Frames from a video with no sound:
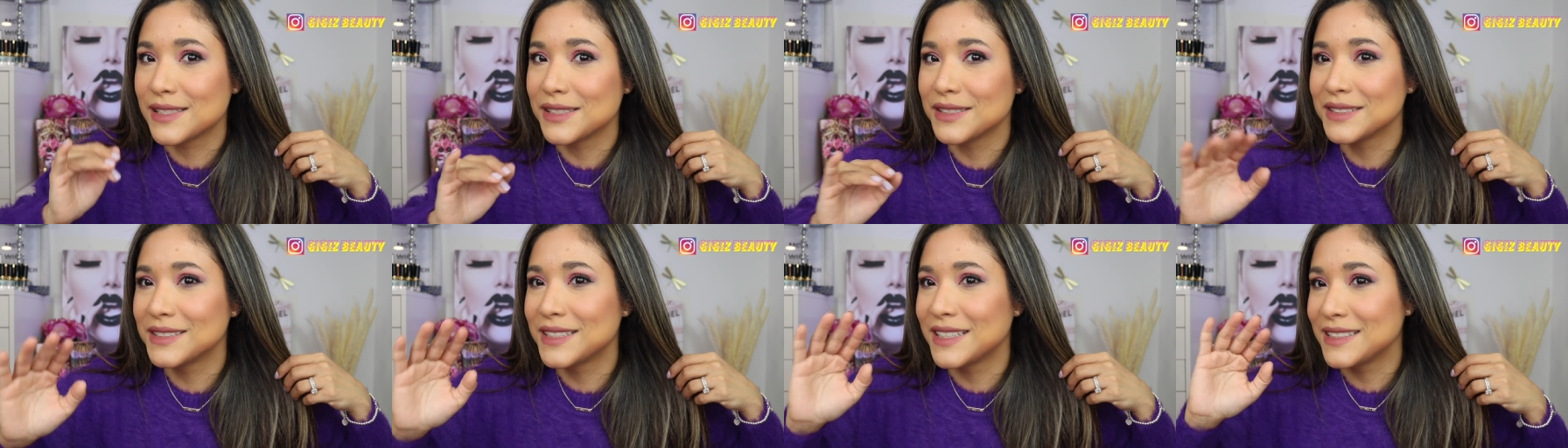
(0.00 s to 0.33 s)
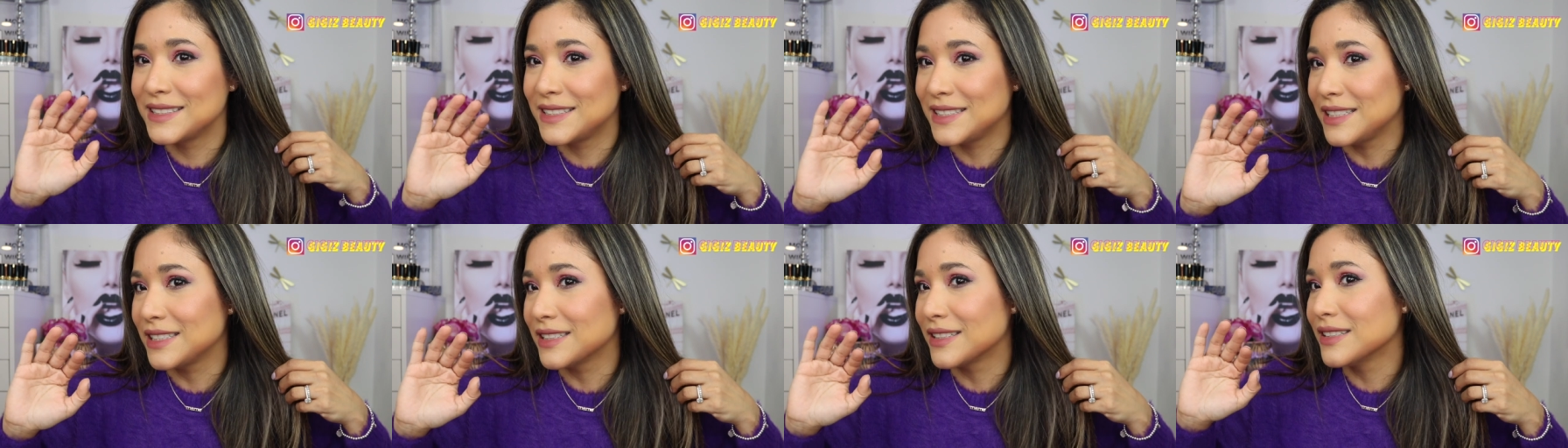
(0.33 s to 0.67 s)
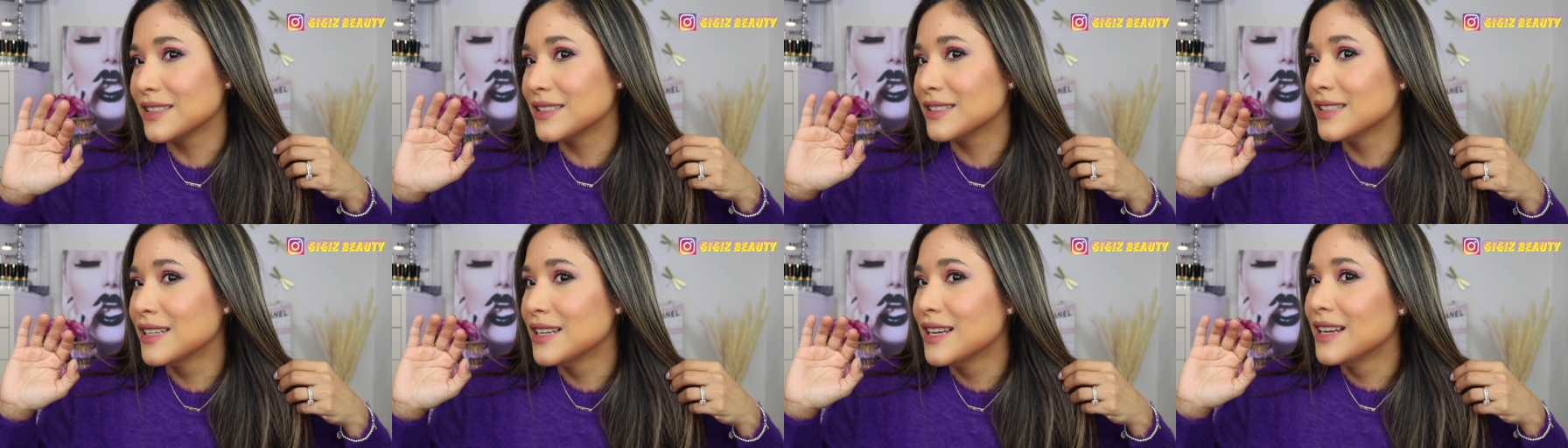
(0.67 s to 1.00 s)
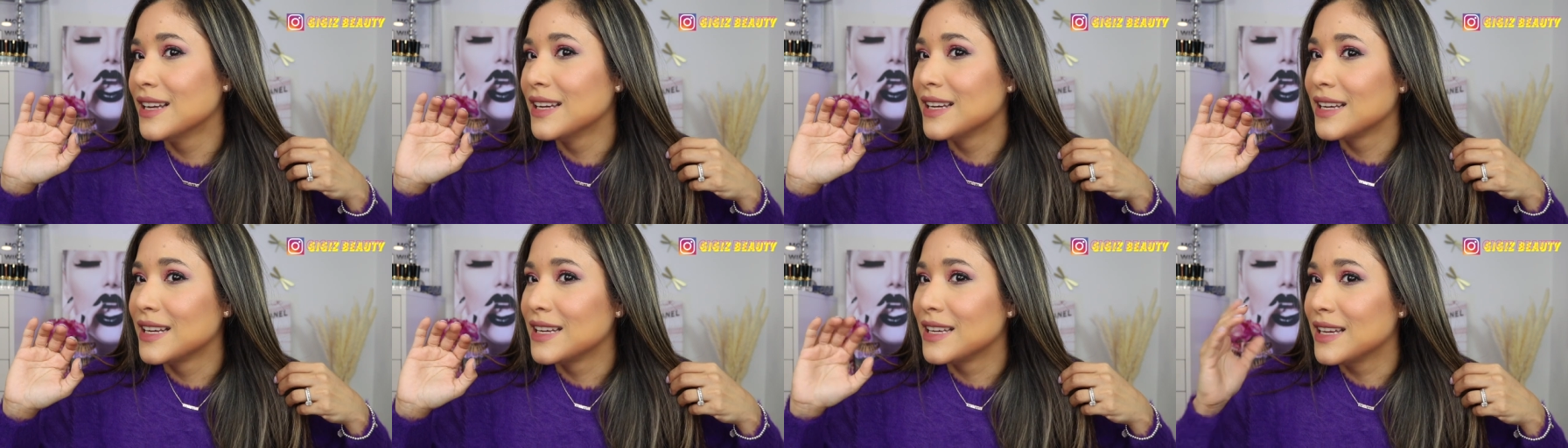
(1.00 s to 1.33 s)
seal the deal.
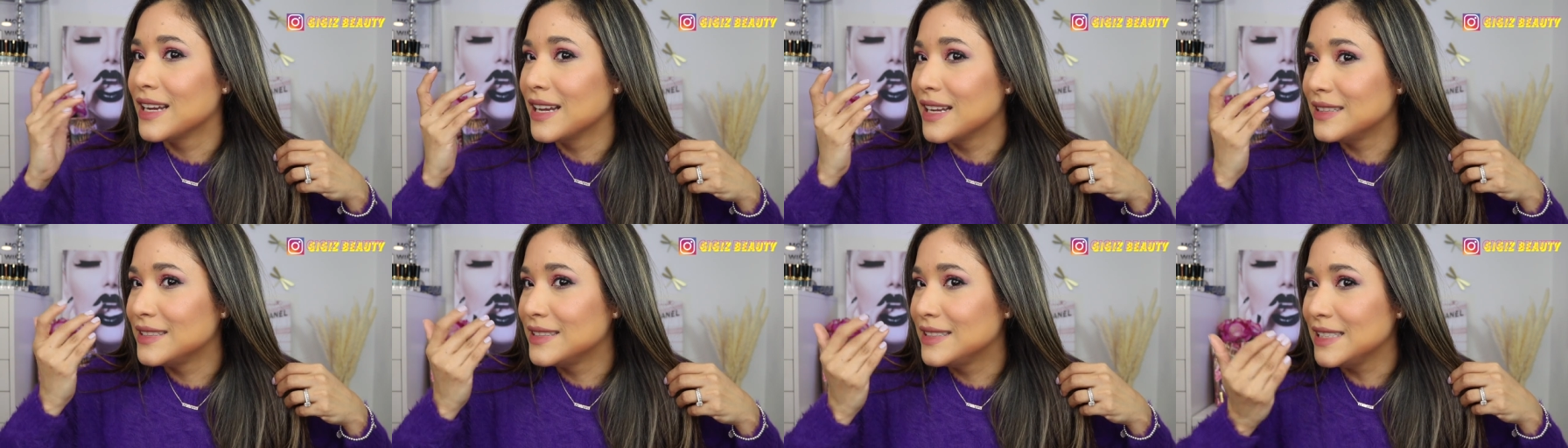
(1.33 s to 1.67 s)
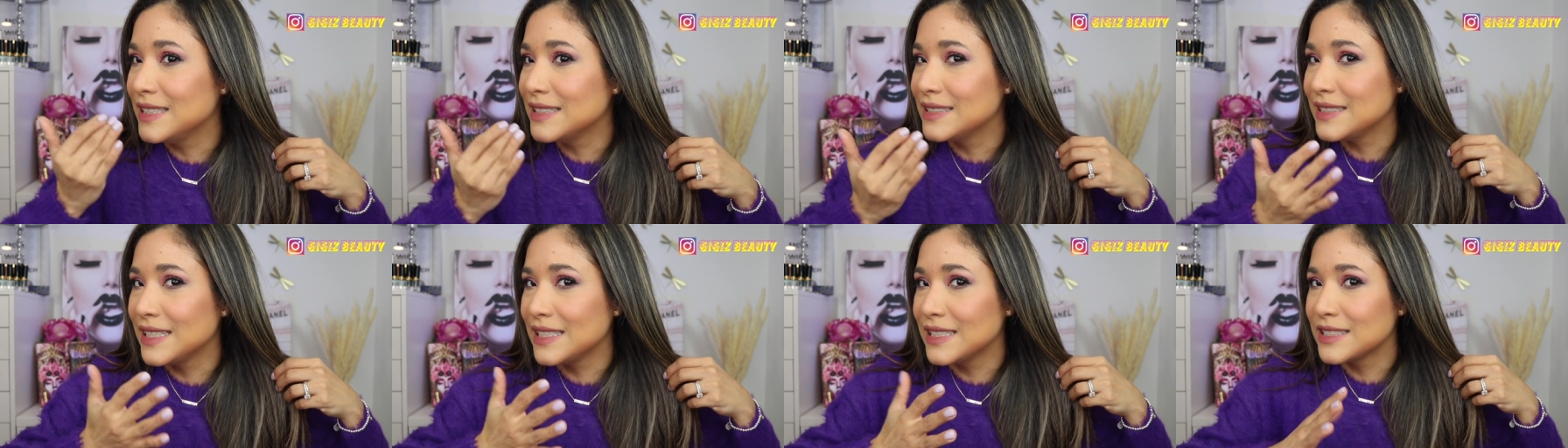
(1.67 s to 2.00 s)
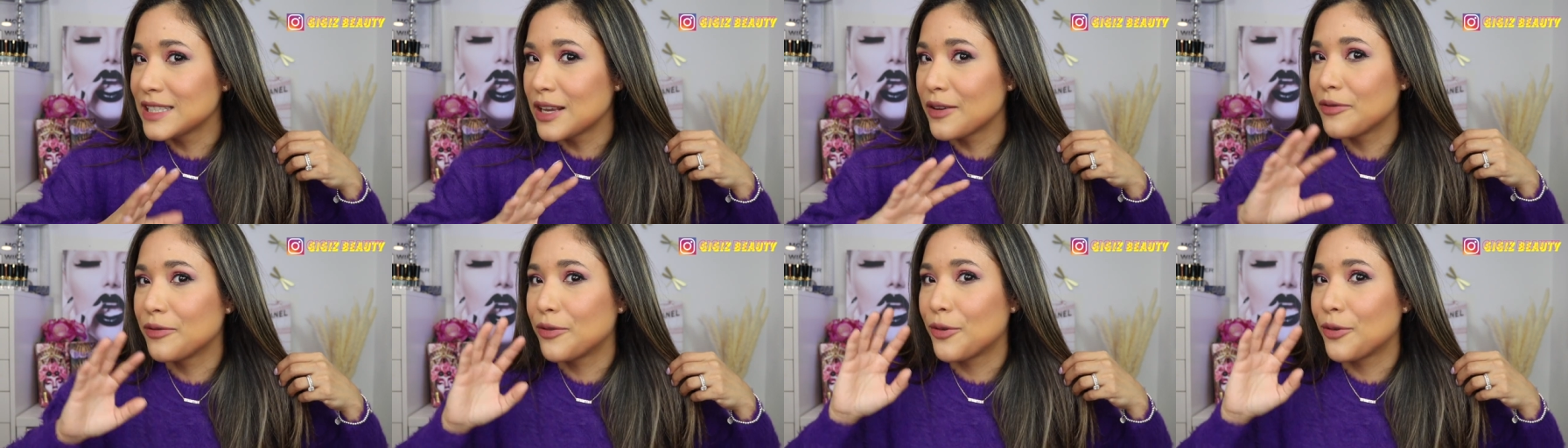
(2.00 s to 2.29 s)
This is